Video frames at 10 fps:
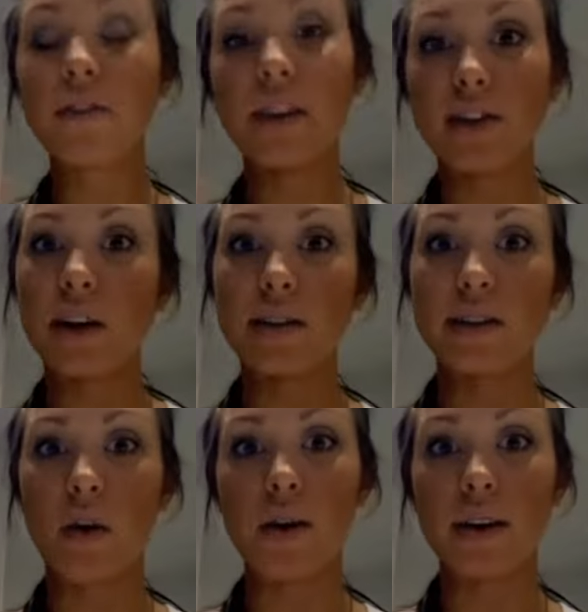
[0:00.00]
feature is
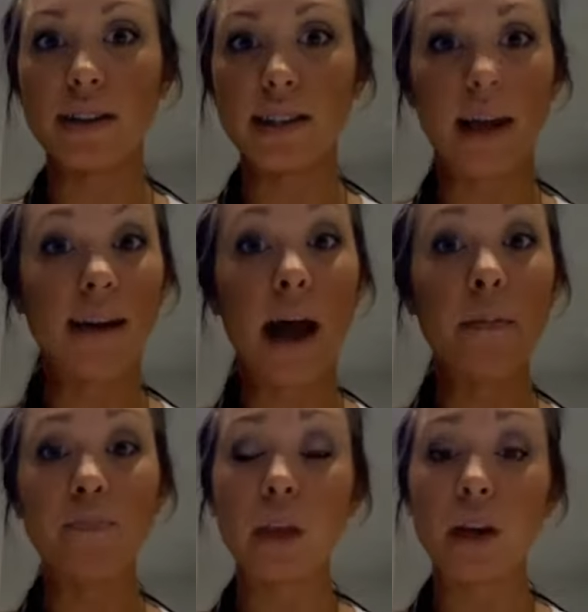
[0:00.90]
going to stand out.
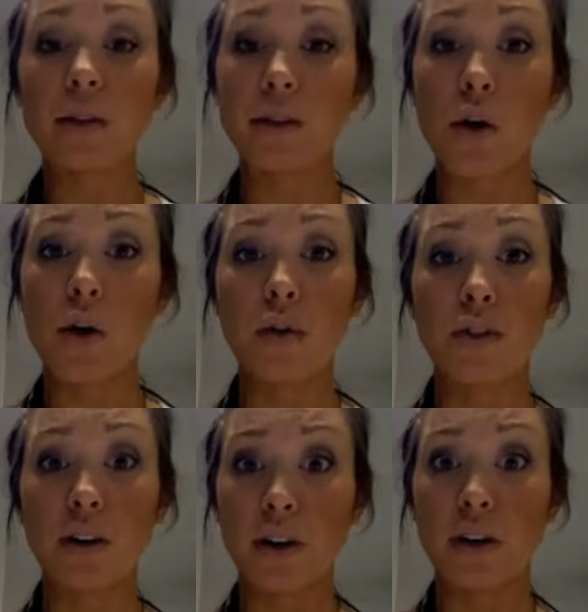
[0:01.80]
So if
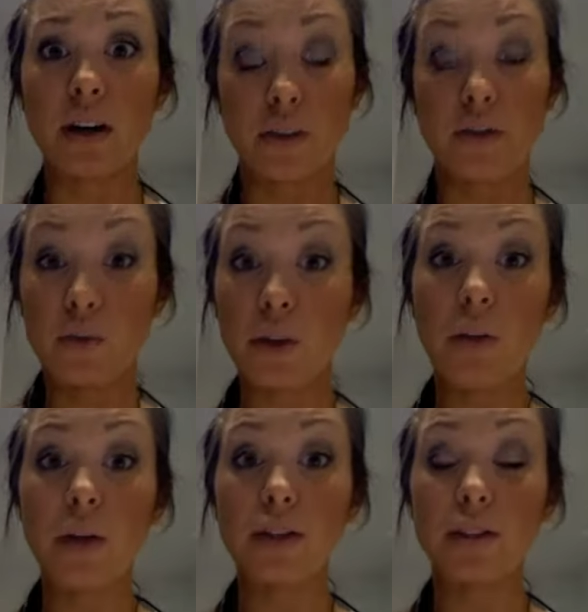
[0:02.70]
you really
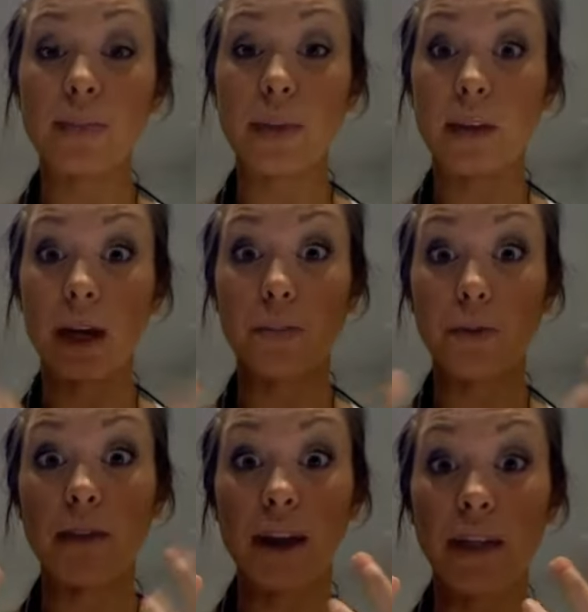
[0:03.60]
want to do something like
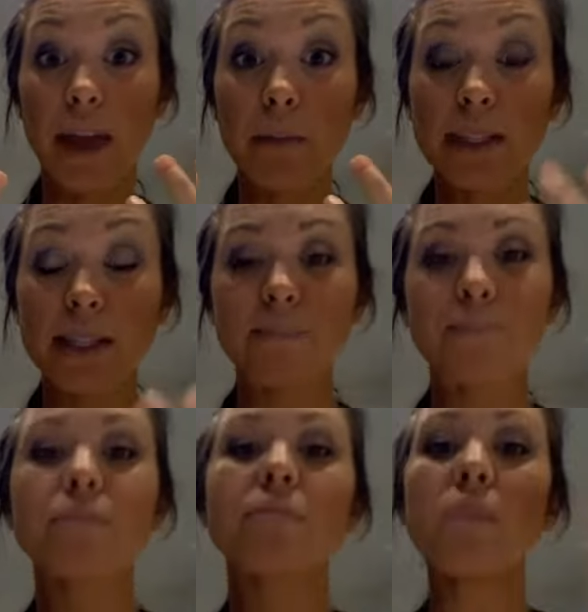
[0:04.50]
bright red lips,
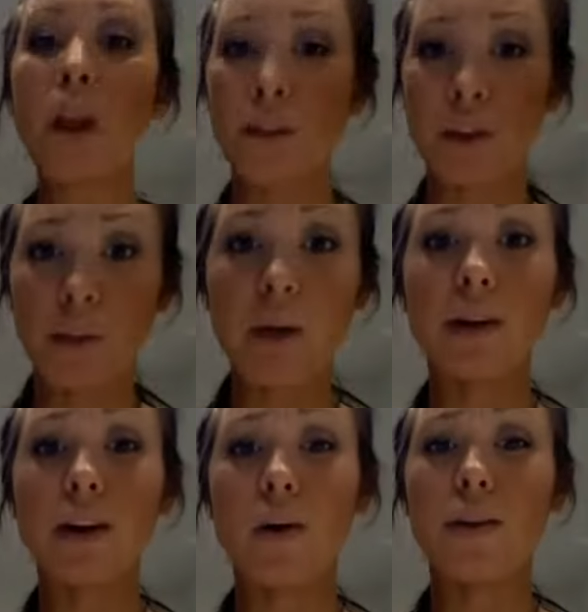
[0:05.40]
then you might want
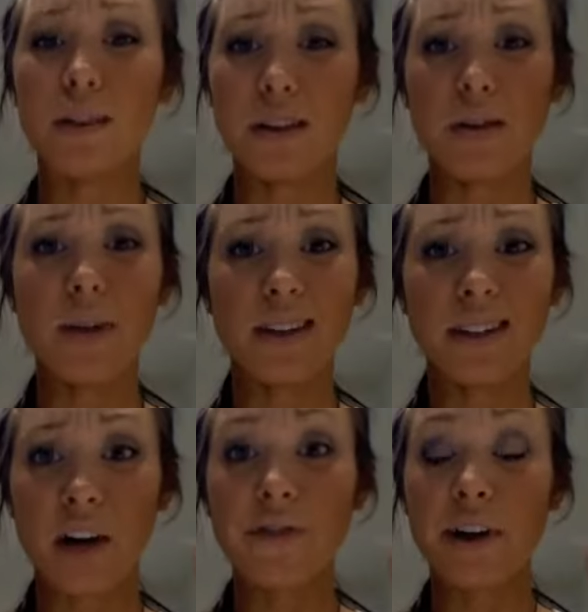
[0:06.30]
to go with a little bit
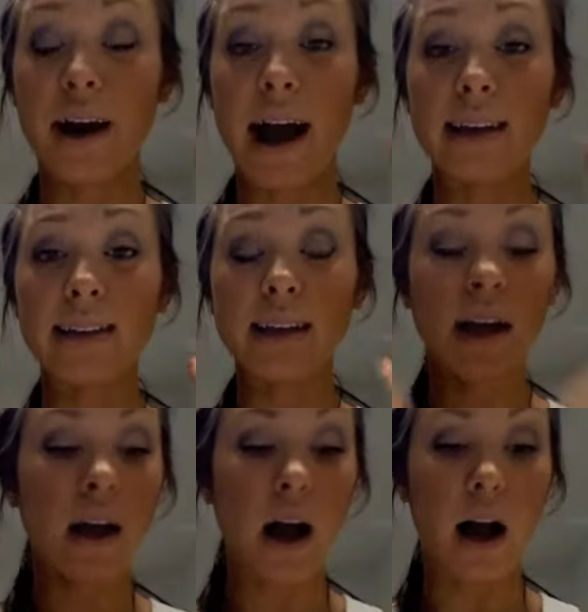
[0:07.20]
softer eyes.
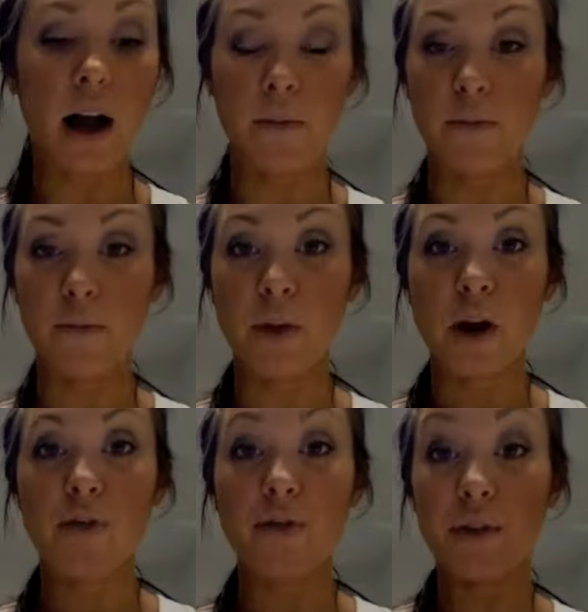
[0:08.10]

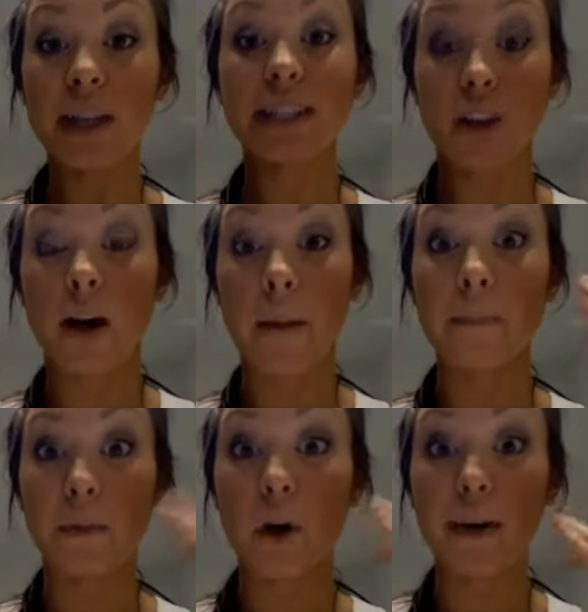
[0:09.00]
For this look,
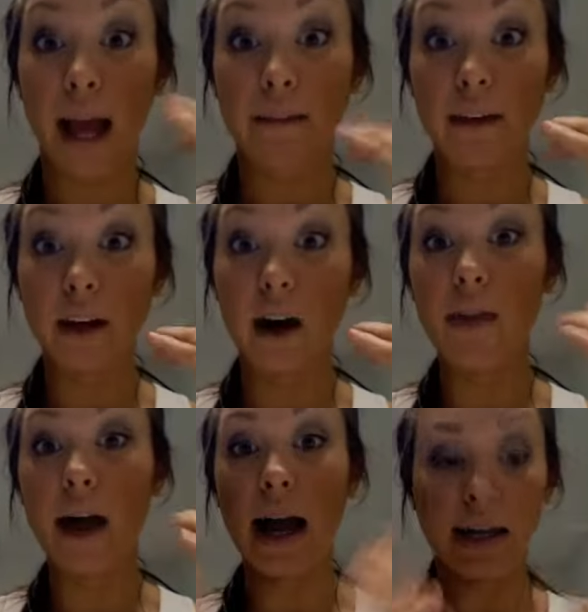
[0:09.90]
I'm going heavier on
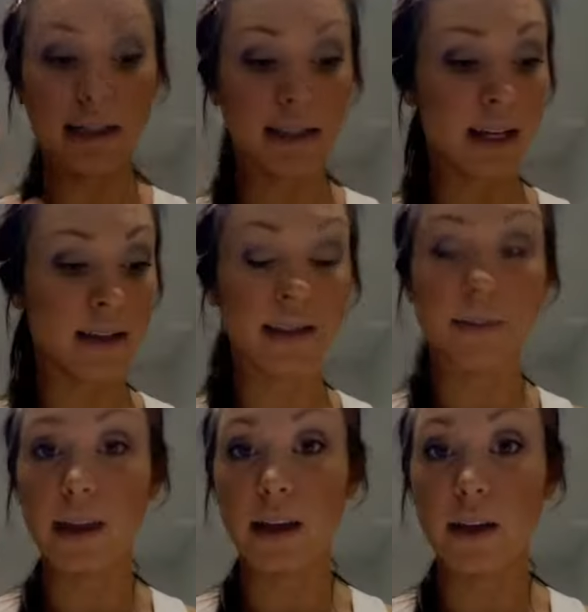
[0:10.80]
the eyes and
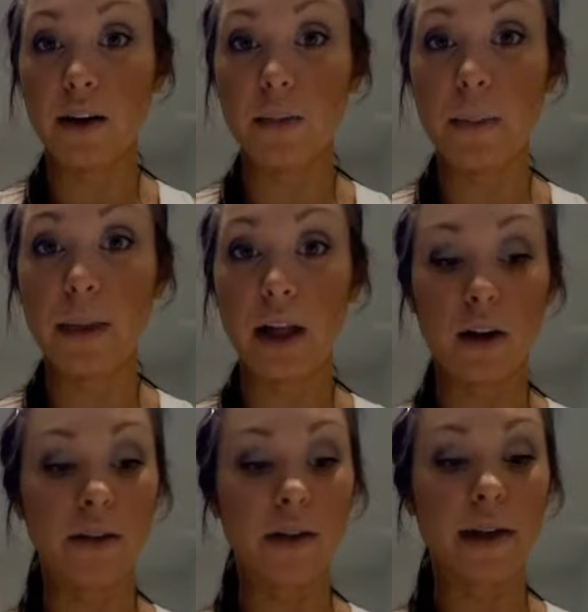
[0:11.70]
something a little bit paler
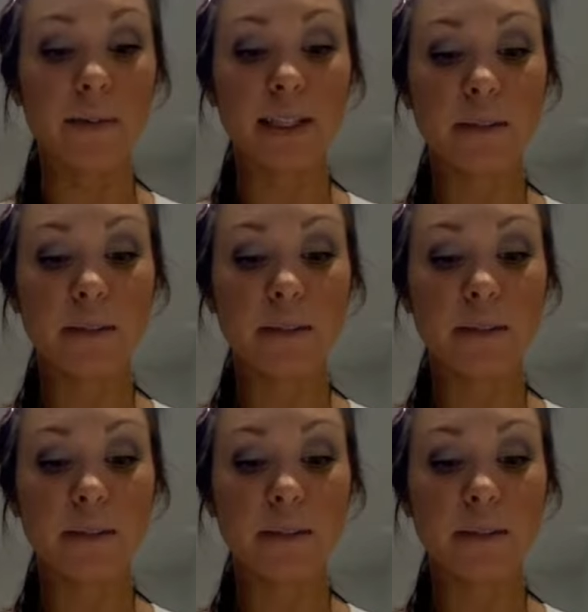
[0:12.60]
on the lips.